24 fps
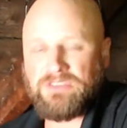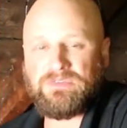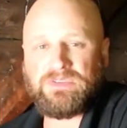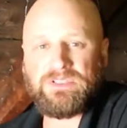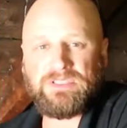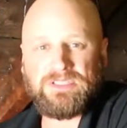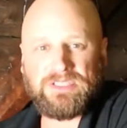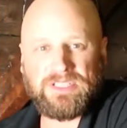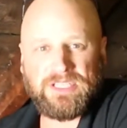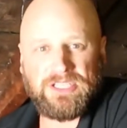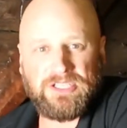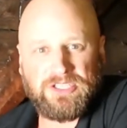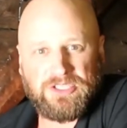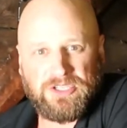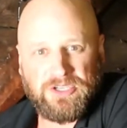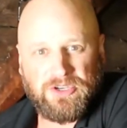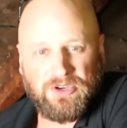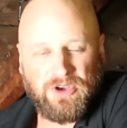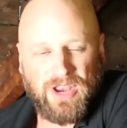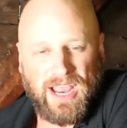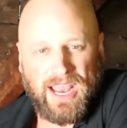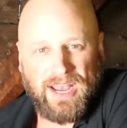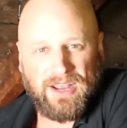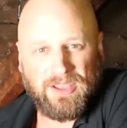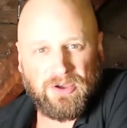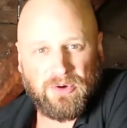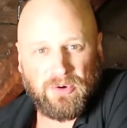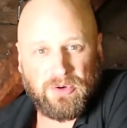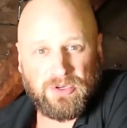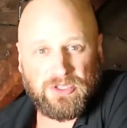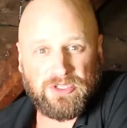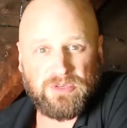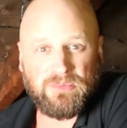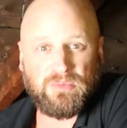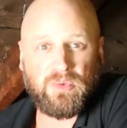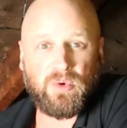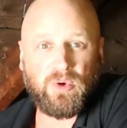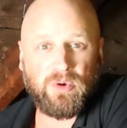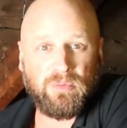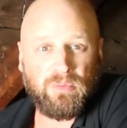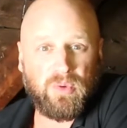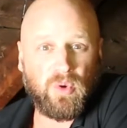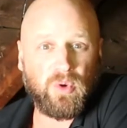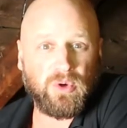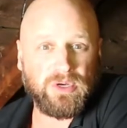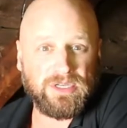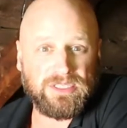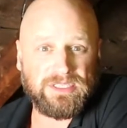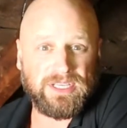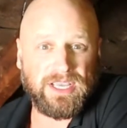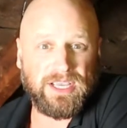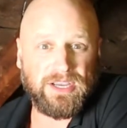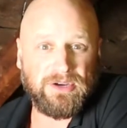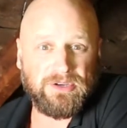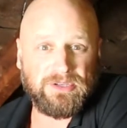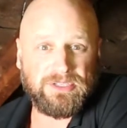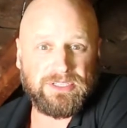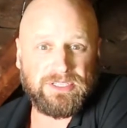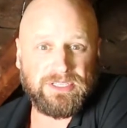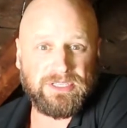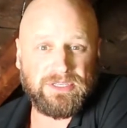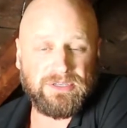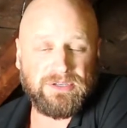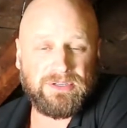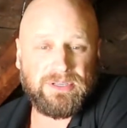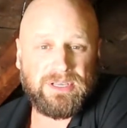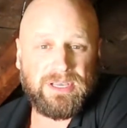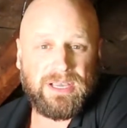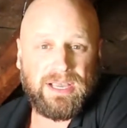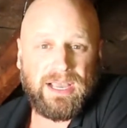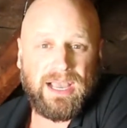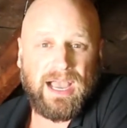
of insulation in your attic, or is it more important to air seal?